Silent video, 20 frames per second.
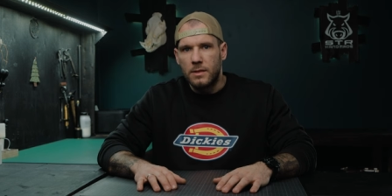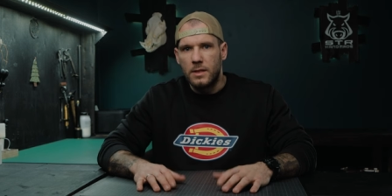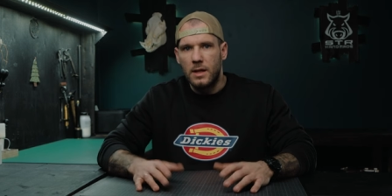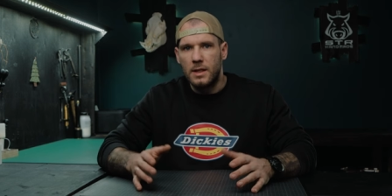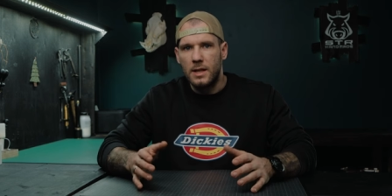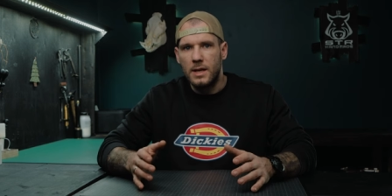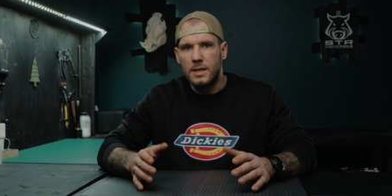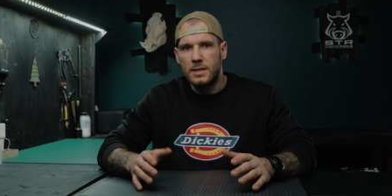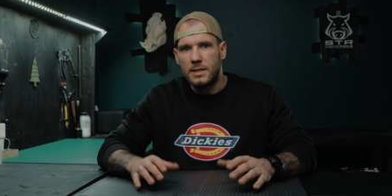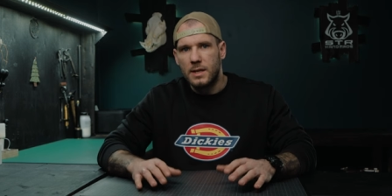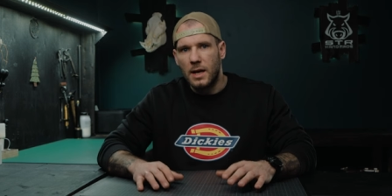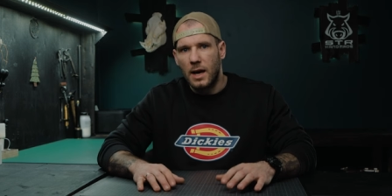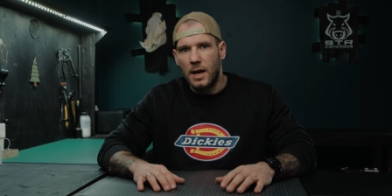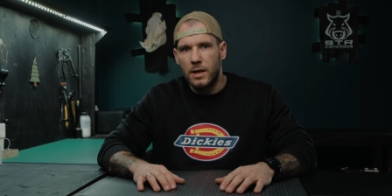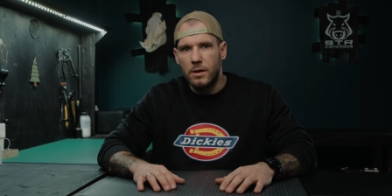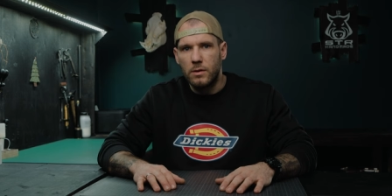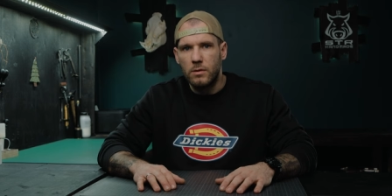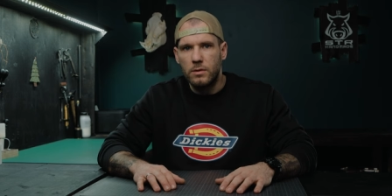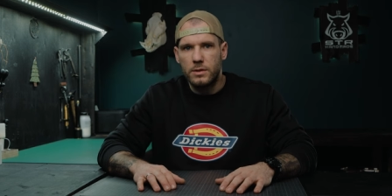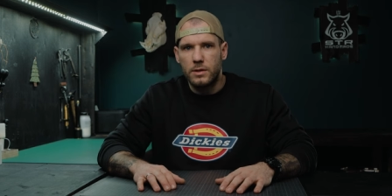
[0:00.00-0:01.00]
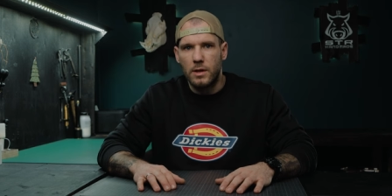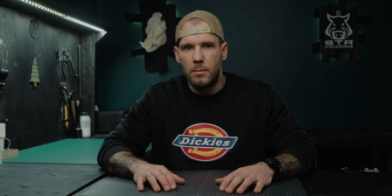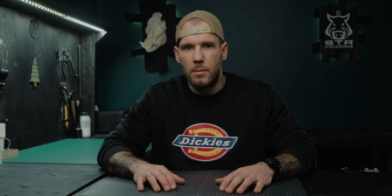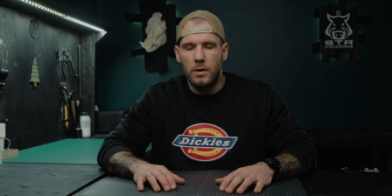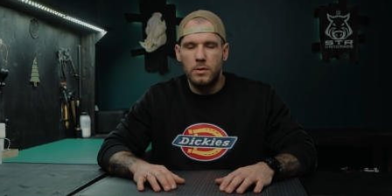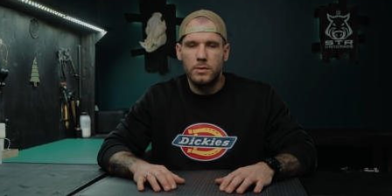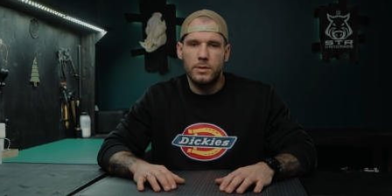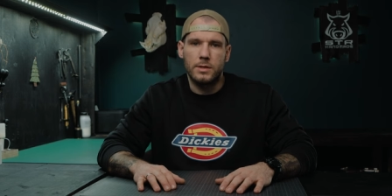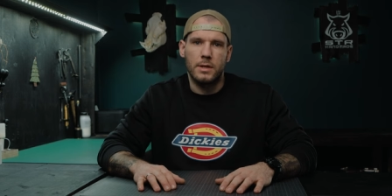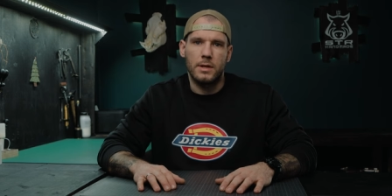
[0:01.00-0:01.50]
the lens I use the
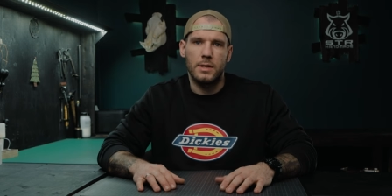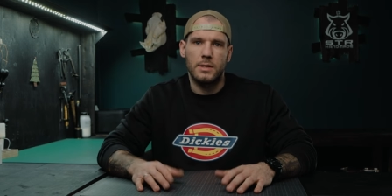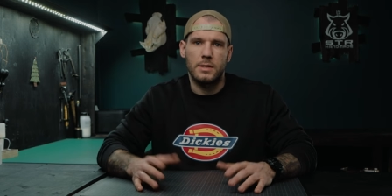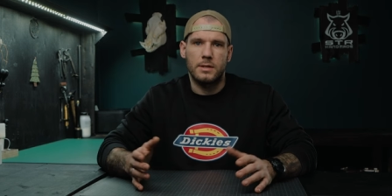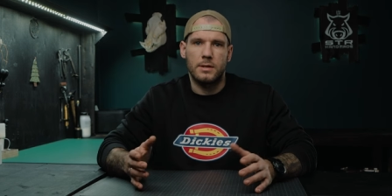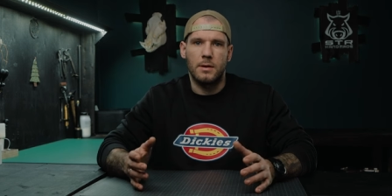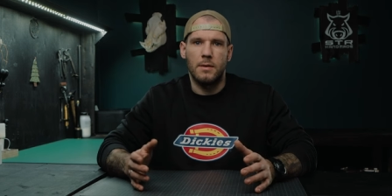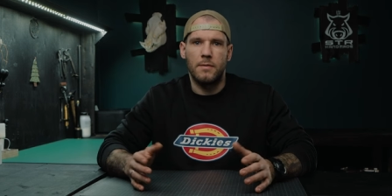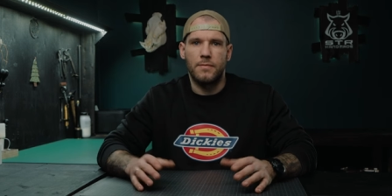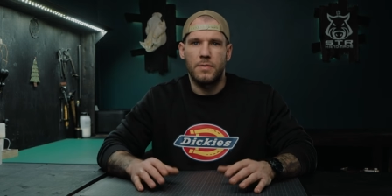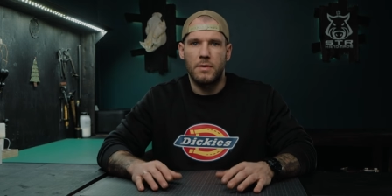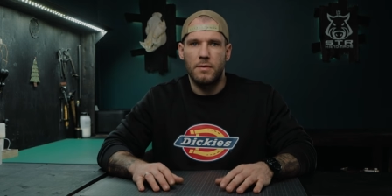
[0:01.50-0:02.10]
most is